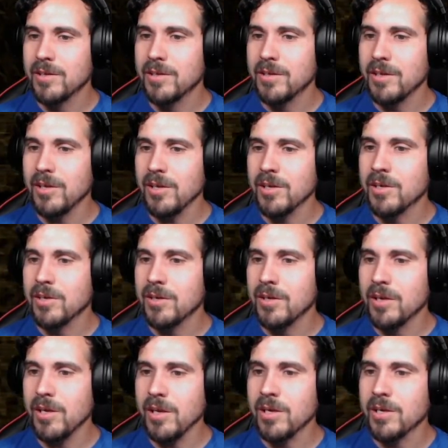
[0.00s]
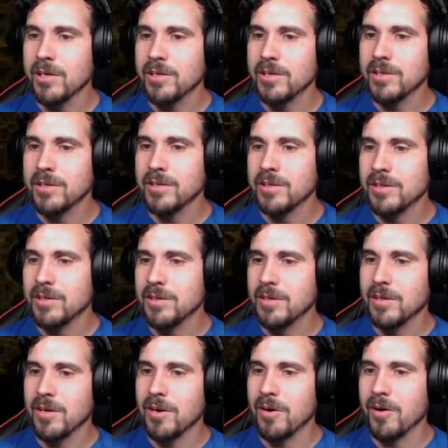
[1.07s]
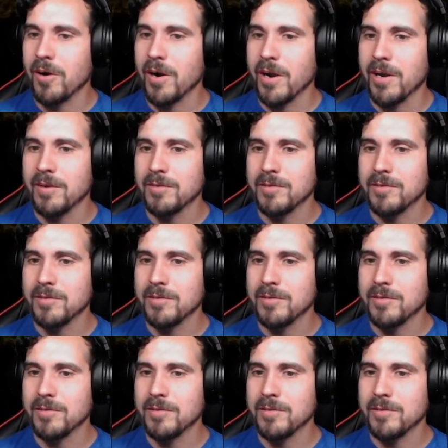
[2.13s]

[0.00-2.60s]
Yeah? Yeah? Alright.